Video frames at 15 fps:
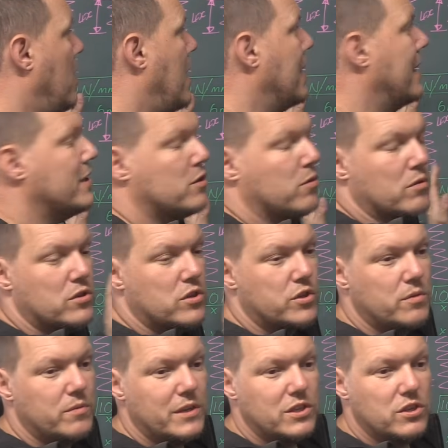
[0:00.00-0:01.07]
I like to also
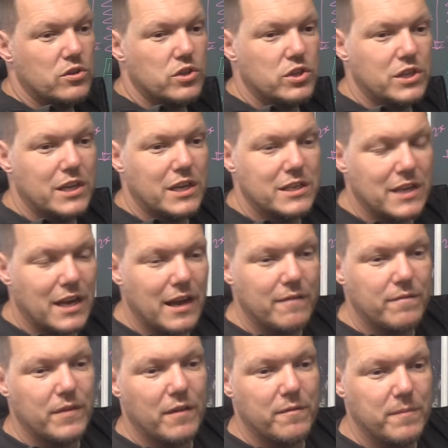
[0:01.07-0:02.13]
do these, so just in case
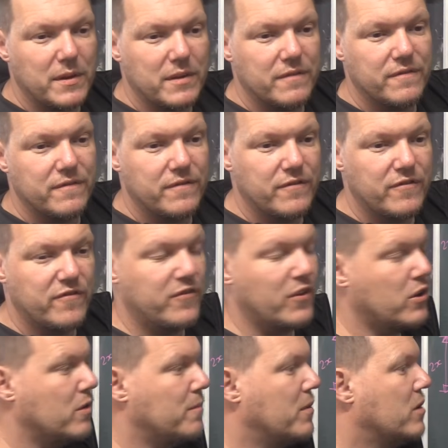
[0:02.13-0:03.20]
I've made a
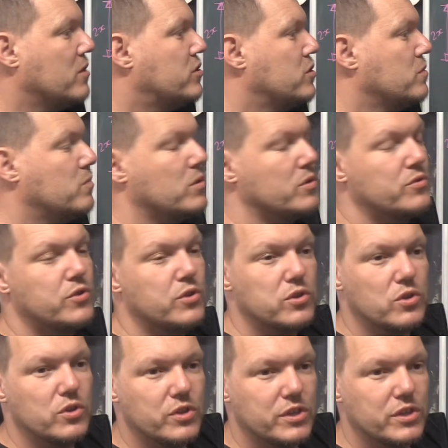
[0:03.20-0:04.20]
fuck up or someone doesn't